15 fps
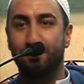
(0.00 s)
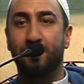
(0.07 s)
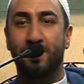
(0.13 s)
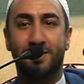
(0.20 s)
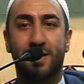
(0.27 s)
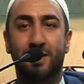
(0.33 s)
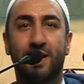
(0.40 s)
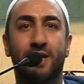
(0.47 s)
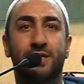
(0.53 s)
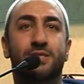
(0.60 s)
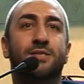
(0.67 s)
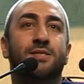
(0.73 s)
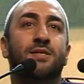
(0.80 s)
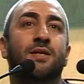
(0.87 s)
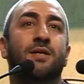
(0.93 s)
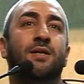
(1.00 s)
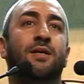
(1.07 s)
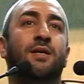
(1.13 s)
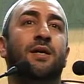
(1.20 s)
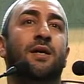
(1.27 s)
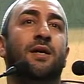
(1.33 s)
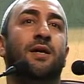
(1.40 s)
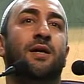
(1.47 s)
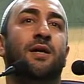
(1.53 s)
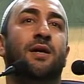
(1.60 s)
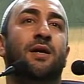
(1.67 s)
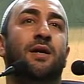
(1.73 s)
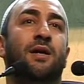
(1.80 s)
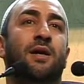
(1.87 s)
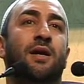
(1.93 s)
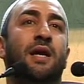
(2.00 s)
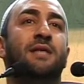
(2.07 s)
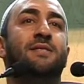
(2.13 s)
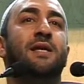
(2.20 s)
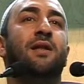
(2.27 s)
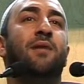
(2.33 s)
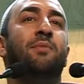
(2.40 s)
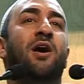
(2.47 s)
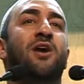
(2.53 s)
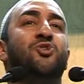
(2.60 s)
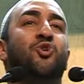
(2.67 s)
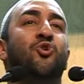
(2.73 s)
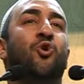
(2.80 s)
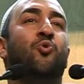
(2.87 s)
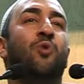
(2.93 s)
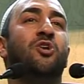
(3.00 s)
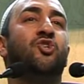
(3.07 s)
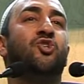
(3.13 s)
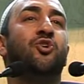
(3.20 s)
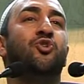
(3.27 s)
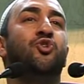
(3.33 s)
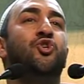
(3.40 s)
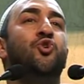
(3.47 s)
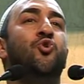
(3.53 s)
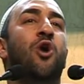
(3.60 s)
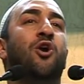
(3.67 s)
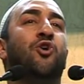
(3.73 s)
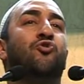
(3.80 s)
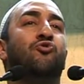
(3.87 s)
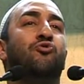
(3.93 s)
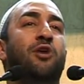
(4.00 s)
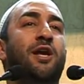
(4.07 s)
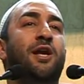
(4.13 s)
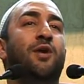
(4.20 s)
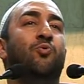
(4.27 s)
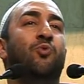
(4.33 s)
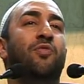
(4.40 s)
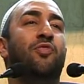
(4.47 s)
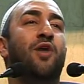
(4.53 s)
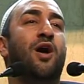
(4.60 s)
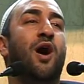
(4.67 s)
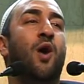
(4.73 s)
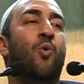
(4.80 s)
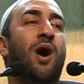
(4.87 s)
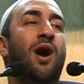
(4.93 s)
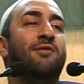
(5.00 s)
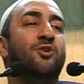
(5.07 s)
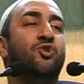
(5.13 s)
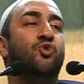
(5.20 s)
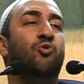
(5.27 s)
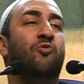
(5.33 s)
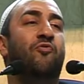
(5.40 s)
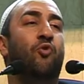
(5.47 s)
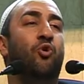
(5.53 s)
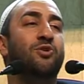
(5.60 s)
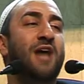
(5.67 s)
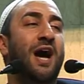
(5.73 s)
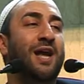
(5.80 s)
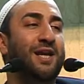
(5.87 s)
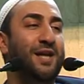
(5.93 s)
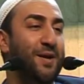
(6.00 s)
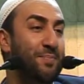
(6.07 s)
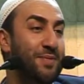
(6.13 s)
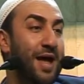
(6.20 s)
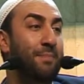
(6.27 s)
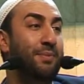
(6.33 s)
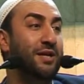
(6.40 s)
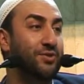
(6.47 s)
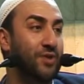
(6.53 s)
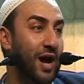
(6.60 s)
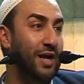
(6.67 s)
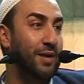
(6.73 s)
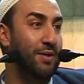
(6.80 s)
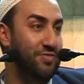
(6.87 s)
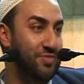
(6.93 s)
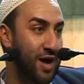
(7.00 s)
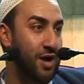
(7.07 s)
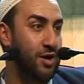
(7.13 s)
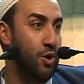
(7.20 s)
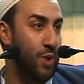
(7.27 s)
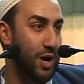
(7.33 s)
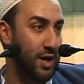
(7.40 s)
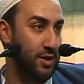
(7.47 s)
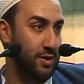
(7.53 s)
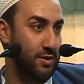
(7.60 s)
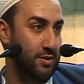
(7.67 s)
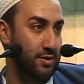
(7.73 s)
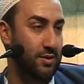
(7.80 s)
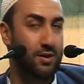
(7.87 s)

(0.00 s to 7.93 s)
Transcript: He said, yes. He said, let me ask you a question. Do you agree with the Khawarij who fought Ali ibn Abi Talib at Nahrawan?